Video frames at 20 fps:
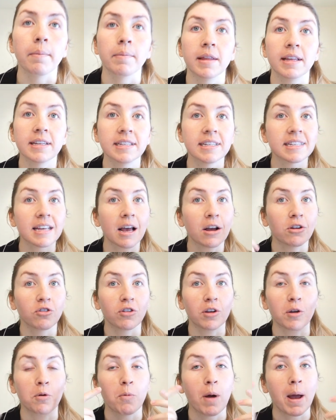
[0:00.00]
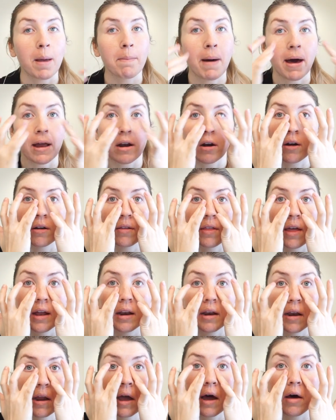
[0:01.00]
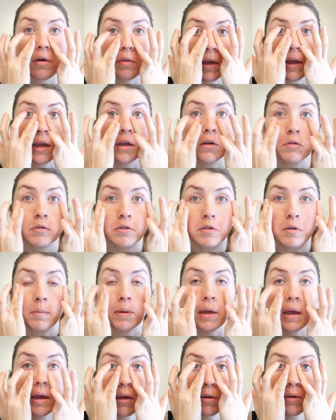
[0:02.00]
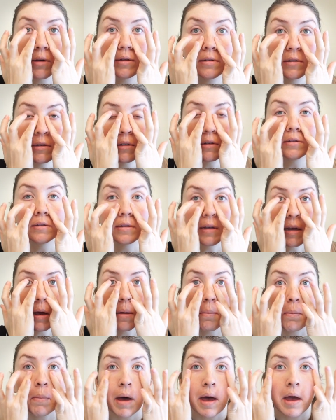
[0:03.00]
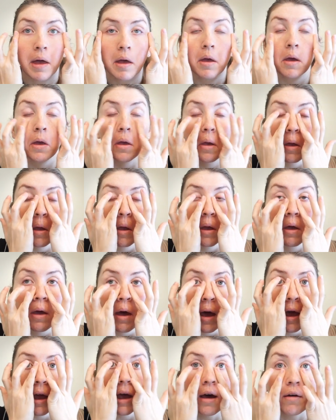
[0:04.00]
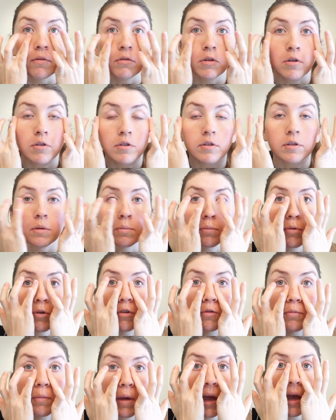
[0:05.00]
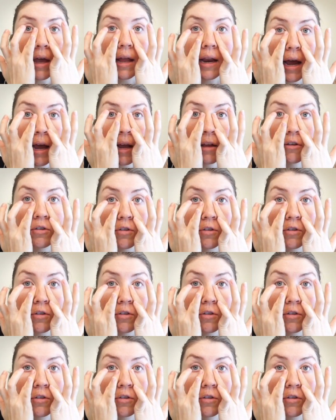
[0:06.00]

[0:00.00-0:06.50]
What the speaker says: This is actually way better than how they used to be. You can still see them, but I have noticed an improvement, and I